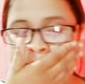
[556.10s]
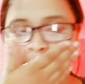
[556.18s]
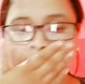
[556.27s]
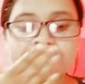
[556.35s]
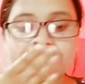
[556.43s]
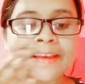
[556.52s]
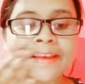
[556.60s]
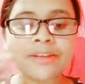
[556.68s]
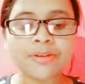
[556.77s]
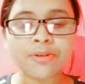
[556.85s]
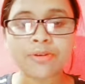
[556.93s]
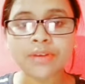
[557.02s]
Then you will
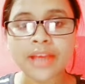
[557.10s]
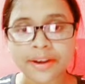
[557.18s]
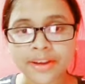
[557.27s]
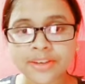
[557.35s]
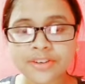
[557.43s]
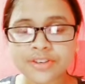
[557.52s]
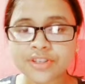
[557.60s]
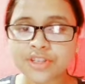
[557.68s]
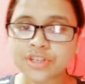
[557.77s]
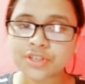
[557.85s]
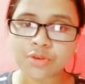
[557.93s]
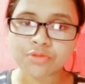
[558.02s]
get to know
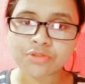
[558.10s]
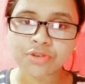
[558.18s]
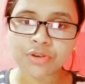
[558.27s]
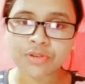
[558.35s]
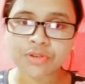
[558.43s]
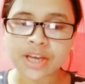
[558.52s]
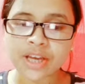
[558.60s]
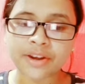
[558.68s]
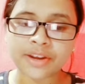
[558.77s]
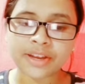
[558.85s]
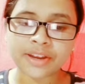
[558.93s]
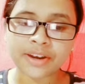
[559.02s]
characteristics sociology
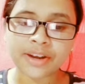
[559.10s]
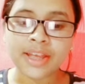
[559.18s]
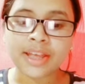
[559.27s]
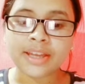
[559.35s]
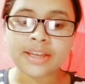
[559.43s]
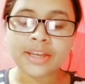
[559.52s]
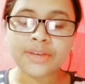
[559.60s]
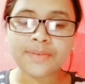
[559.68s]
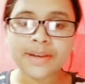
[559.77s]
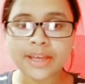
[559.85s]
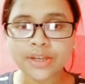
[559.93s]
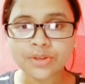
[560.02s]
are there. Then you
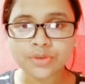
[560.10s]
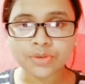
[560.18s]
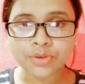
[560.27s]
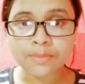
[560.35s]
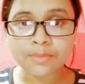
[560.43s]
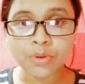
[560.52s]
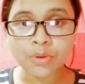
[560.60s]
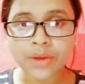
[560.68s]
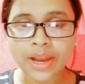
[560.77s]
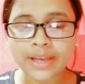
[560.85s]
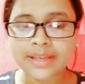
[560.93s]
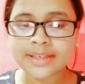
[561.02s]
will get to know the
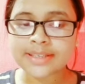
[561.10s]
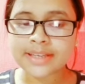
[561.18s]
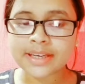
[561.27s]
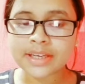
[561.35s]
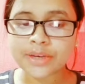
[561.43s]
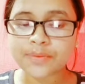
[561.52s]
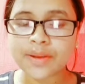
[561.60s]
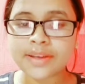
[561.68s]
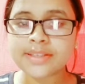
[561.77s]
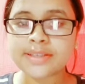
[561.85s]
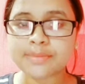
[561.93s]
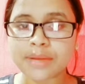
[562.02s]
pluralities and
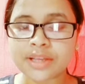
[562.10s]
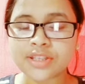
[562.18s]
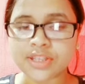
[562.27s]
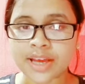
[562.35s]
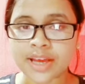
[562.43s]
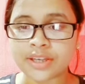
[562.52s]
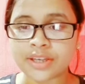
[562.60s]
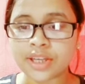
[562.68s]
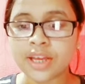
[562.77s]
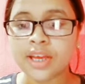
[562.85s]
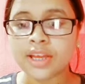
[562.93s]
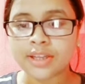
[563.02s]
equalities among
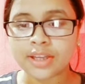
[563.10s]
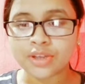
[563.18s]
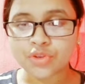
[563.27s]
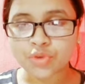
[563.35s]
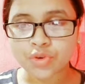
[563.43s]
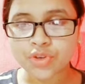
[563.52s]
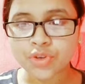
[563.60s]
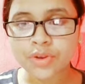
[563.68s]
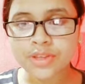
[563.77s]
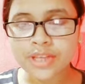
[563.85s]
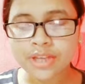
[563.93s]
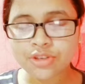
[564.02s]
society. Then
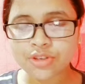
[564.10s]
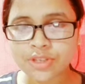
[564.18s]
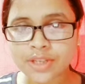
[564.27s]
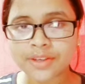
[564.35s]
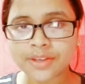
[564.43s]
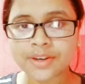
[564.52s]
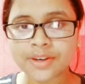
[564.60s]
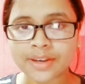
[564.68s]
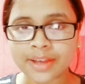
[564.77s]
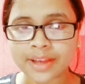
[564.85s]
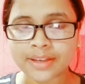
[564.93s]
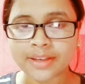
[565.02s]
sociology and society are
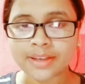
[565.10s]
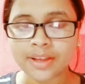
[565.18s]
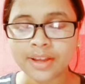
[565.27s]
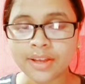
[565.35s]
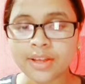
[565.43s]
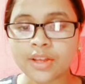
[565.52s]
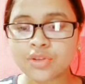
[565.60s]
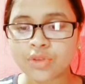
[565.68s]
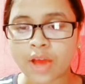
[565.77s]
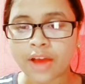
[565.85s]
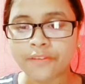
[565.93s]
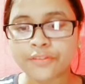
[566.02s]
connected, na?
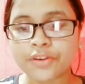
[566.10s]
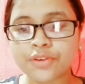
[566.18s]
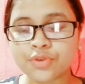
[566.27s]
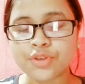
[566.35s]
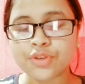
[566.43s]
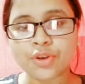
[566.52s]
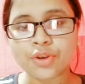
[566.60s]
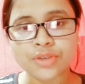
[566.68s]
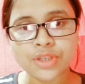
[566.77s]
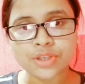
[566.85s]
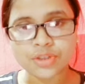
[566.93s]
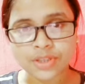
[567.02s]
So after
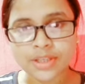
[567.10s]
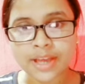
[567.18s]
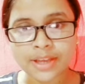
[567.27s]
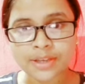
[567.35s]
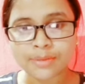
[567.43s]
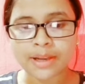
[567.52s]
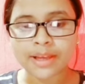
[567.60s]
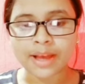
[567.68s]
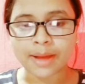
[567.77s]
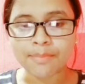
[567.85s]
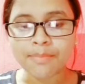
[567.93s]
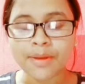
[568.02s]
sociology, society will
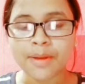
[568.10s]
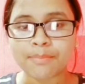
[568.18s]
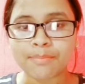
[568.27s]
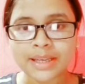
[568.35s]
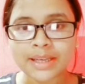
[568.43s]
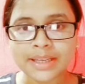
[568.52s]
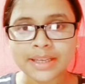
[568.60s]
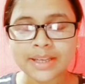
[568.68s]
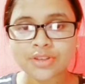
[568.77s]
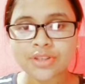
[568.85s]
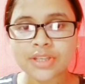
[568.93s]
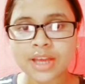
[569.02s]
come, but in
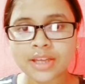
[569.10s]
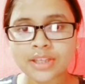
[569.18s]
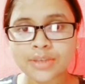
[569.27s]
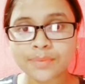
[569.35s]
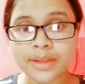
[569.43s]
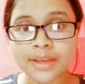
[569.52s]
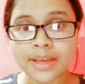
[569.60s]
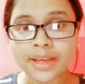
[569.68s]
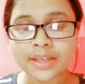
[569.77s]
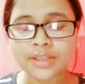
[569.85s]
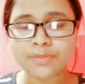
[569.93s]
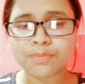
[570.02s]
a society will
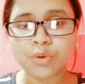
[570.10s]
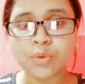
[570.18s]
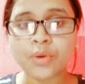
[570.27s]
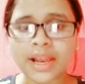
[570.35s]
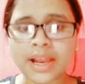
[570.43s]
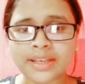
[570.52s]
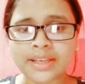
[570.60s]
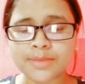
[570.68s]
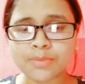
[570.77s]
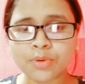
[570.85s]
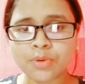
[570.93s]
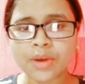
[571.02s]
get
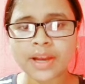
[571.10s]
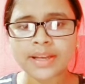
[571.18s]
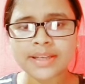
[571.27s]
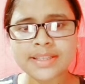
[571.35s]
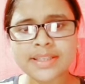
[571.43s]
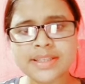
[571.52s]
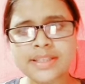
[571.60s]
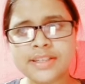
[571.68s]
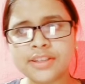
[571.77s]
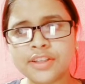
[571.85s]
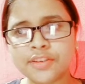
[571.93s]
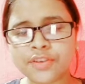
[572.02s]
pluralities. Pluralities is the
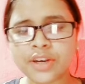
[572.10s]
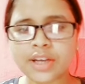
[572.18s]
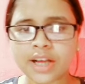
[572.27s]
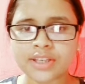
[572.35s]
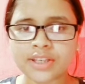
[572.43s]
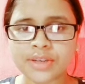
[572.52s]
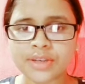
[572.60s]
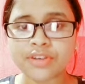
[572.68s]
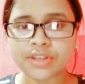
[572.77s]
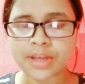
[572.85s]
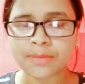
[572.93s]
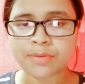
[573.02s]
different
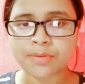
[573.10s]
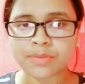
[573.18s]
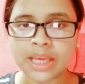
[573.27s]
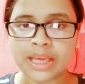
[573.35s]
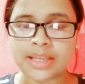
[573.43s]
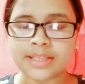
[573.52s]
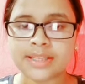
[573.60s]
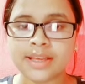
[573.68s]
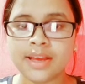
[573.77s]
type of things.